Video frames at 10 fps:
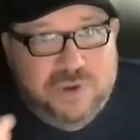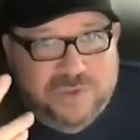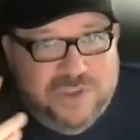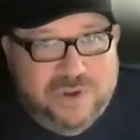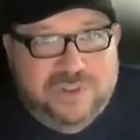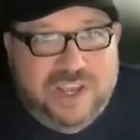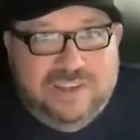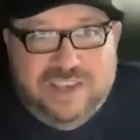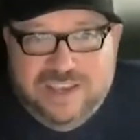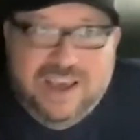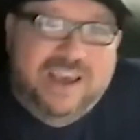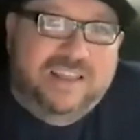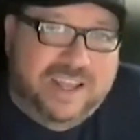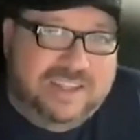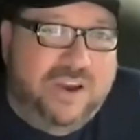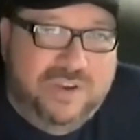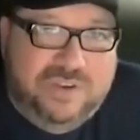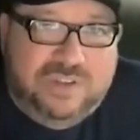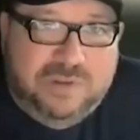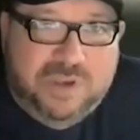Remember the old days? Like that's how it
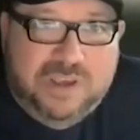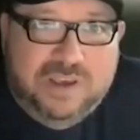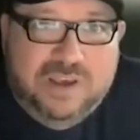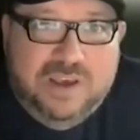used to be. Mm-hmm.